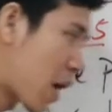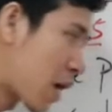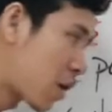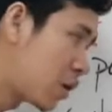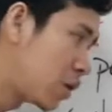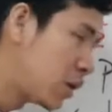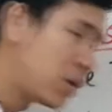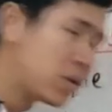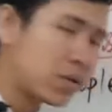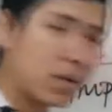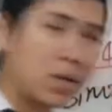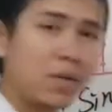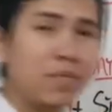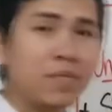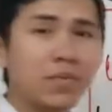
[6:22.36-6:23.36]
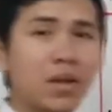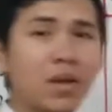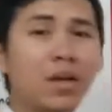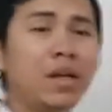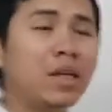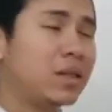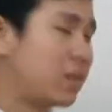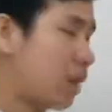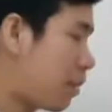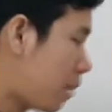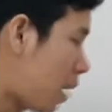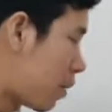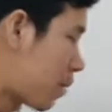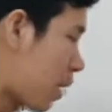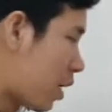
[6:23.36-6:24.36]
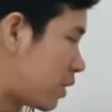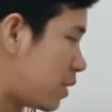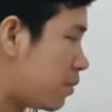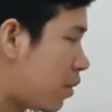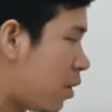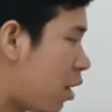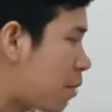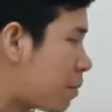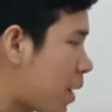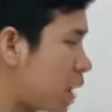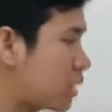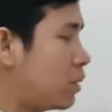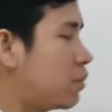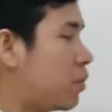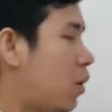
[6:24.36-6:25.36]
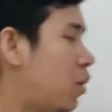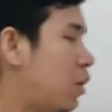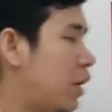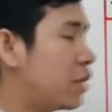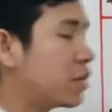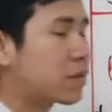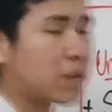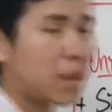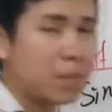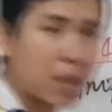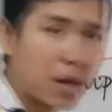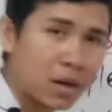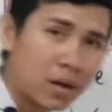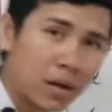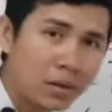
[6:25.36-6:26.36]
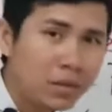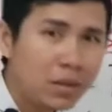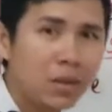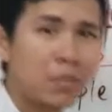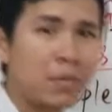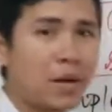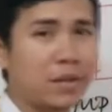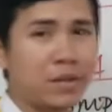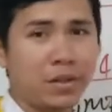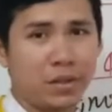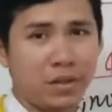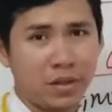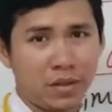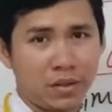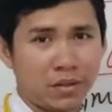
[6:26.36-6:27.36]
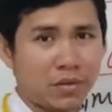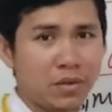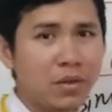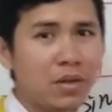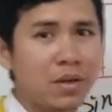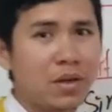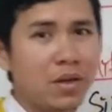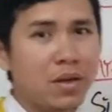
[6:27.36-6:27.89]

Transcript: continuous interrupt by past simple interrupt past continuous, right?